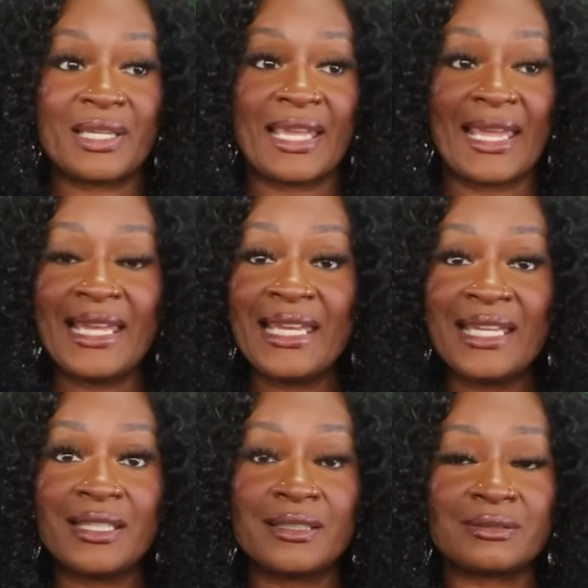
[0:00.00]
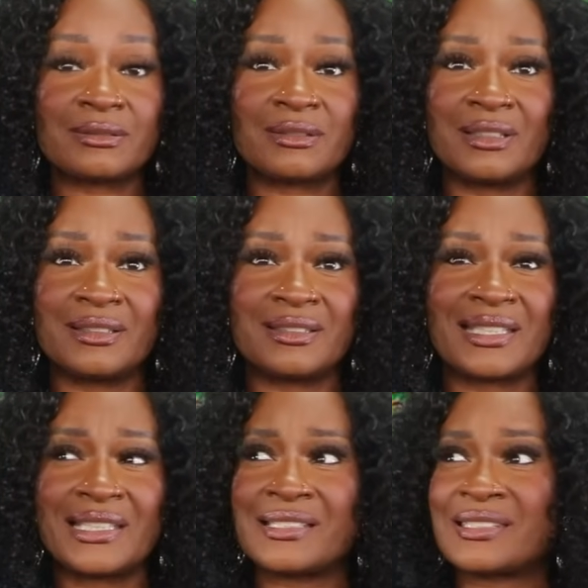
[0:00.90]
he
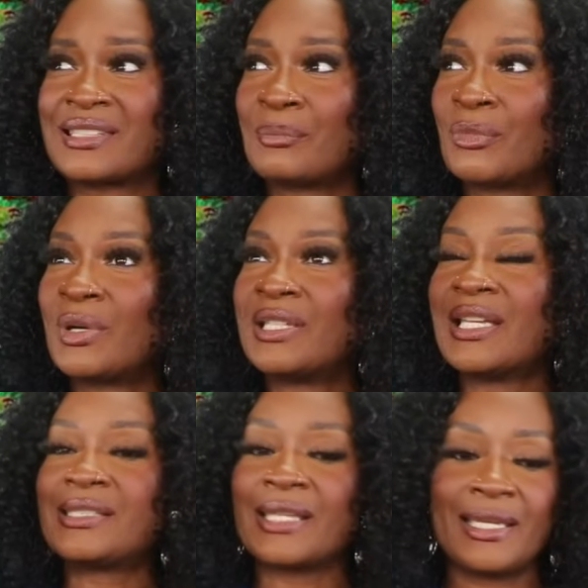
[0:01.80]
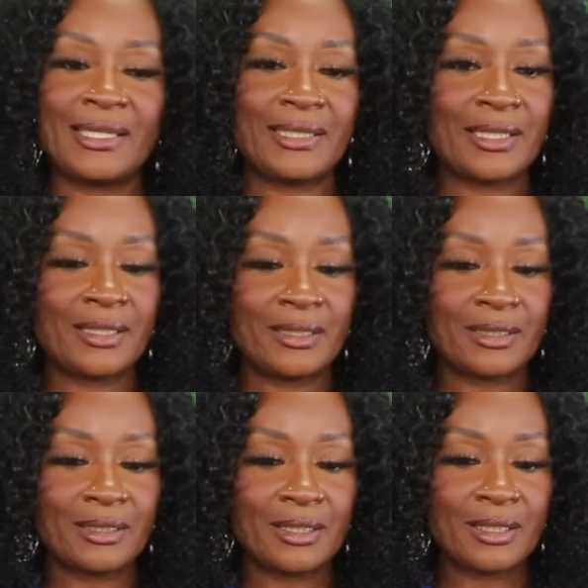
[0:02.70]
did something. What did they say he did?